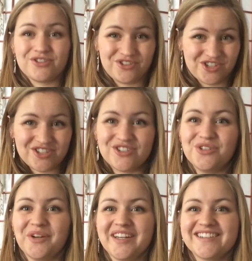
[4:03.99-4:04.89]
Just
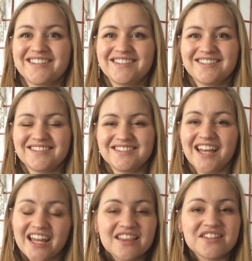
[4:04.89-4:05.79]
do it.
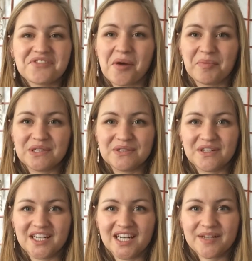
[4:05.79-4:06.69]
Take this
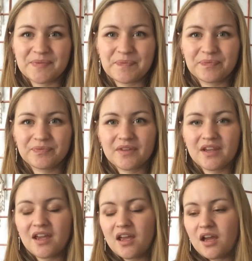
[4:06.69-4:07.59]
opportunity.
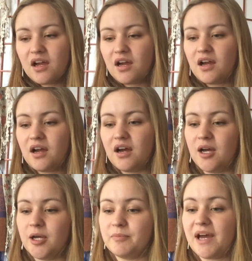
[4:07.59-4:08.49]

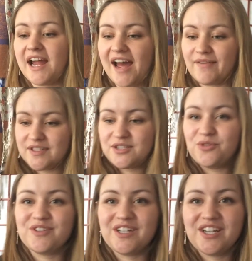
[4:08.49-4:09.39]
I have a
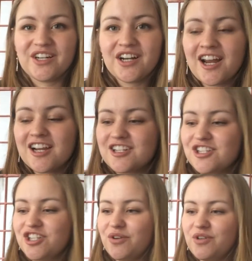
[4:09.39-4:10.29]
souvenir to
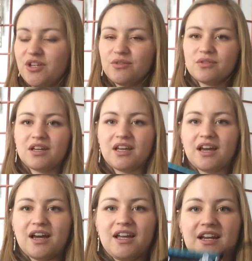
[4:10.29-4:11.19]
show you.
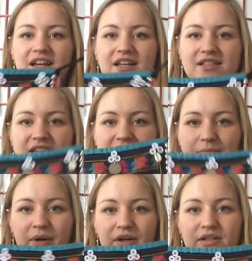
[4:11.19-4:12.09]
It is a
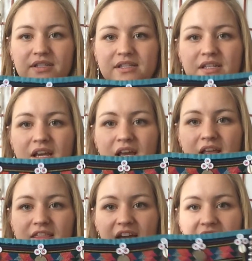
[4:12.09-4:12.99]
purse
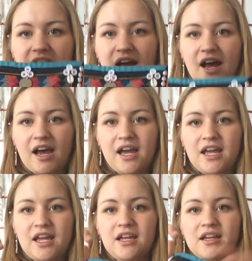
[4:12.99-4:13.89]
that
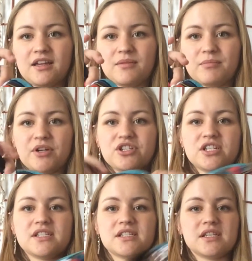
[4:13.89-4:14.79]
I
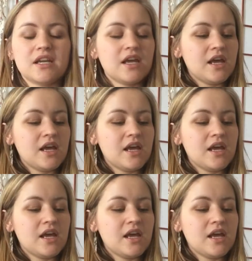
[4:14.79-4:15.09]
purchased